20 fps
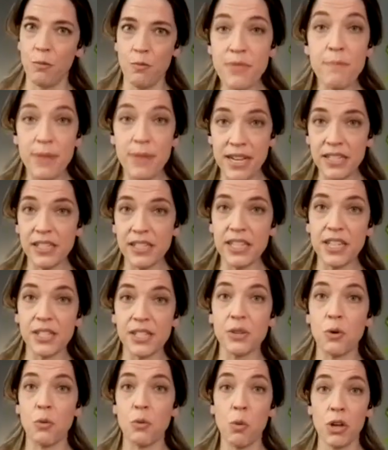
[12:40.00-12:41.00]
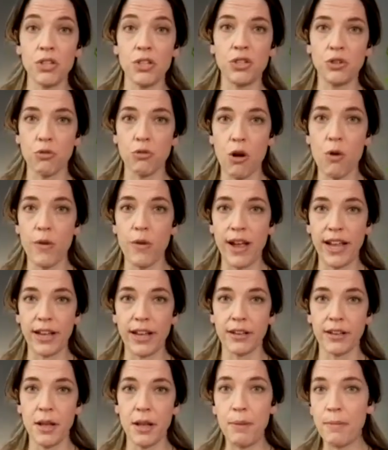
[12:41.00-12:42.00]
The business was growing,
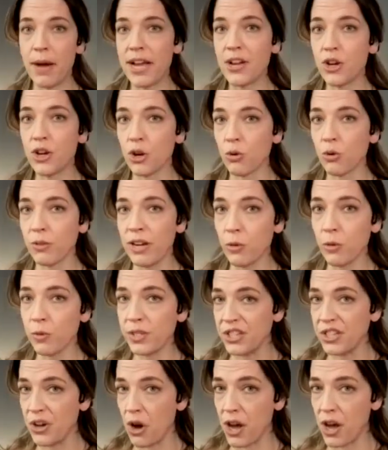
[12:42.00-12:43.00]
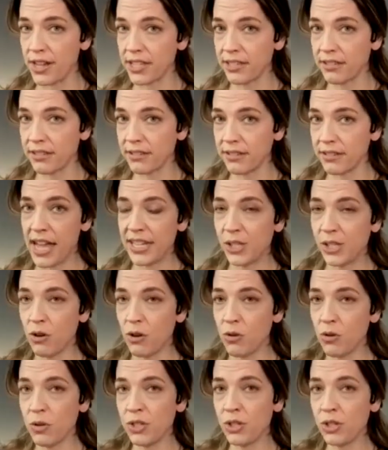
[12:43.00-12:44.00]
but my career was not. And
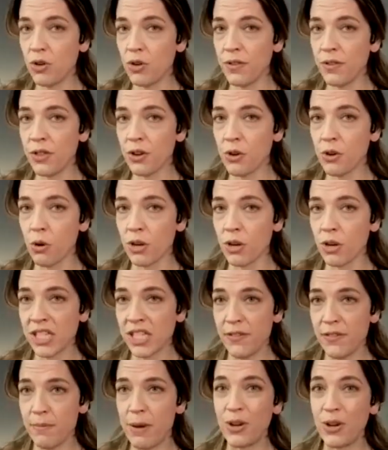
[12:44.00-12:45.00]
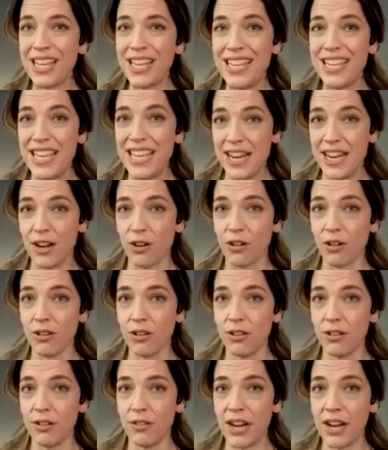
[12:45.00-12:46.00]
so it was over the course of about a year
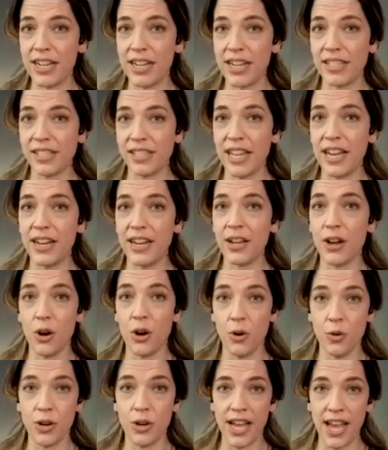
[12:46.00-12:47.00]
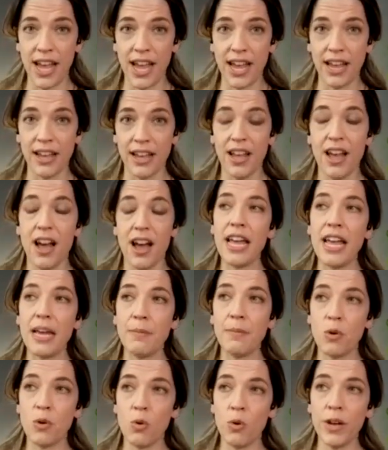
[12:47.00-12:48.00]
that I said, okay, I
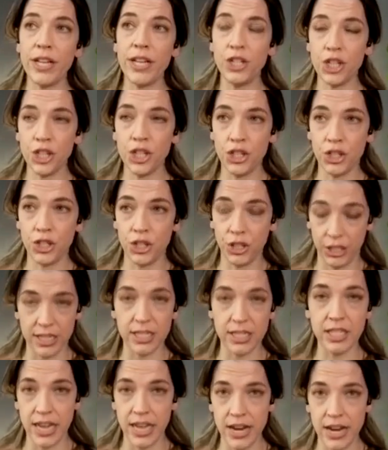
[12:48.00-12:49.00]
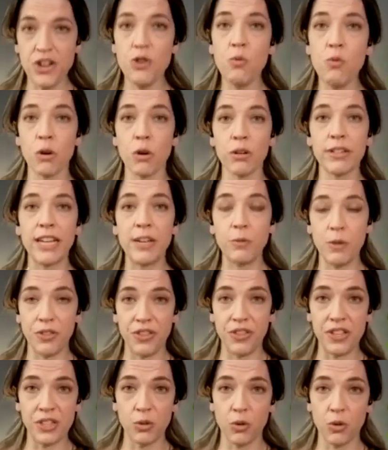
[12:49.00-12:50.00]
am going to continue working
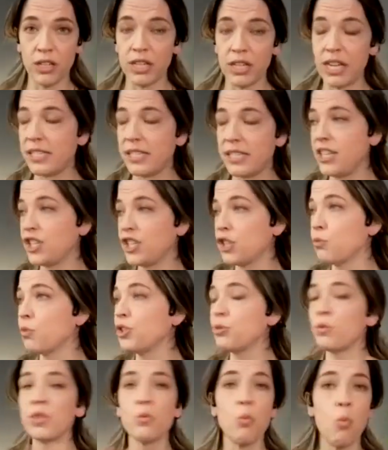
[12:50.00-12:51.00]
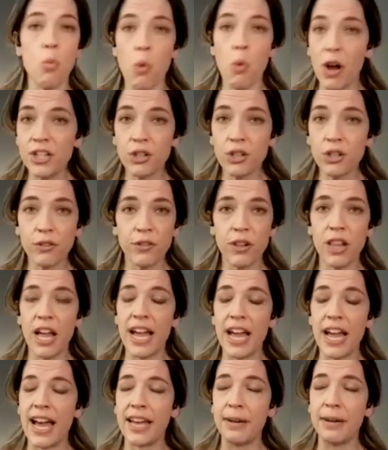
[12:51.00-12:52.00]
with this organization, which was wonderful.
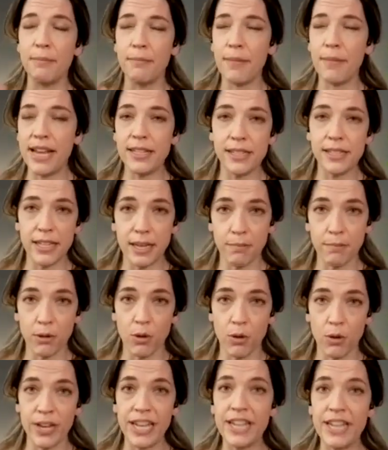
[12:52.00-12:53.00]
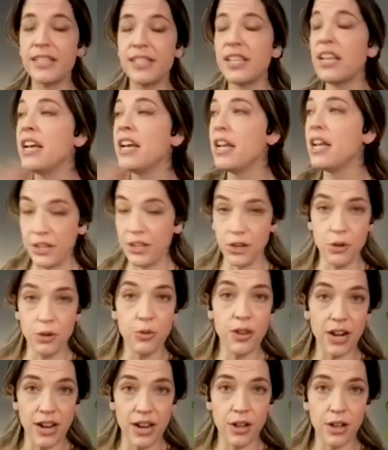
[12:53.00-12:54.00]
I had amazing employees. They knew
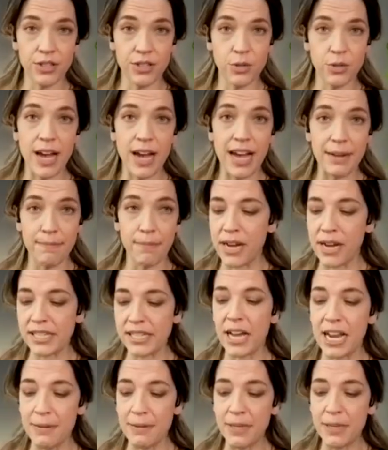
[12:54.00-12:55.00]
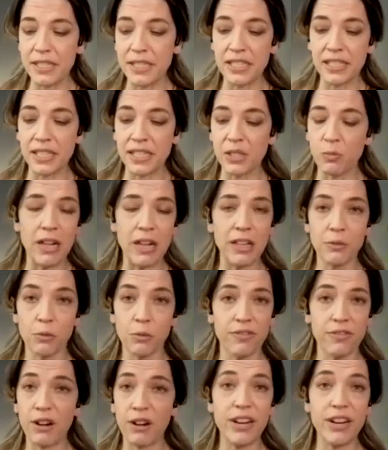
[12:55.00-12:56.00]
that I also had my side business as well and
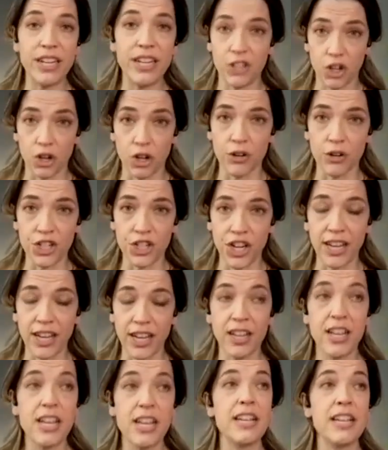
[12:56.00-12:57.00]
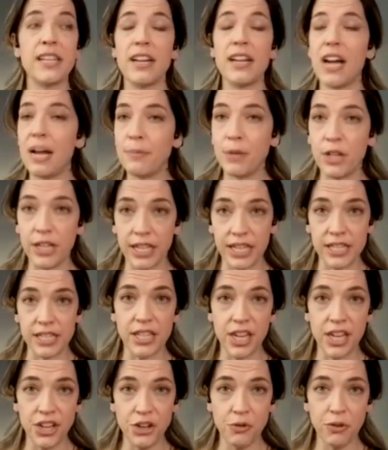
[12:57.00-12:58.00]
were very encouraging. Said, I'm going to
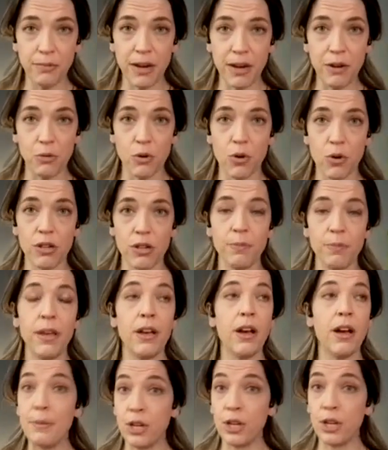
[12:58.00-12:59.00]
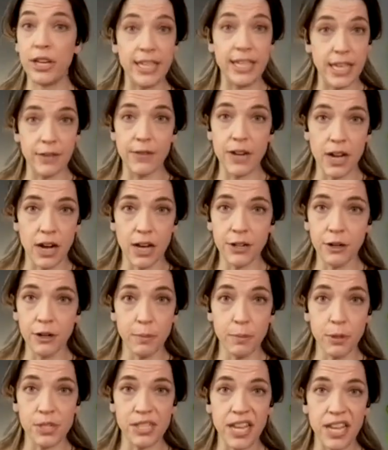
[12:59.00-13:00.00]
continue in my role. I'm going to give it
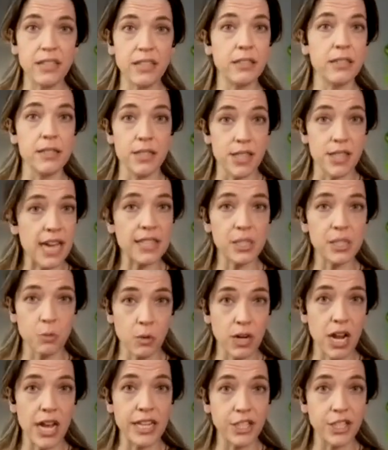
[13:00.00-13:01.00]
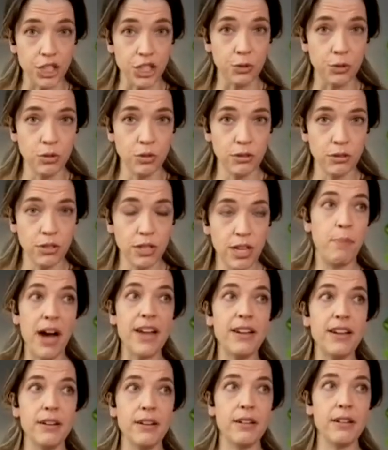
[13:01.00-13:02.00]
100% because that's what I do.
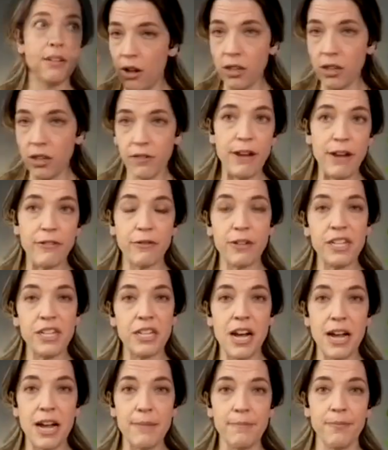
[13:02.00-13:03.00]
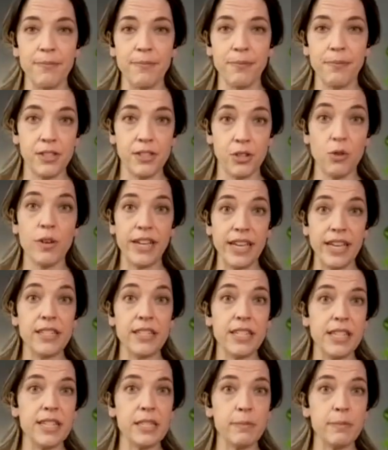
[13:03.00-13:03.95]
But all of my free time is going into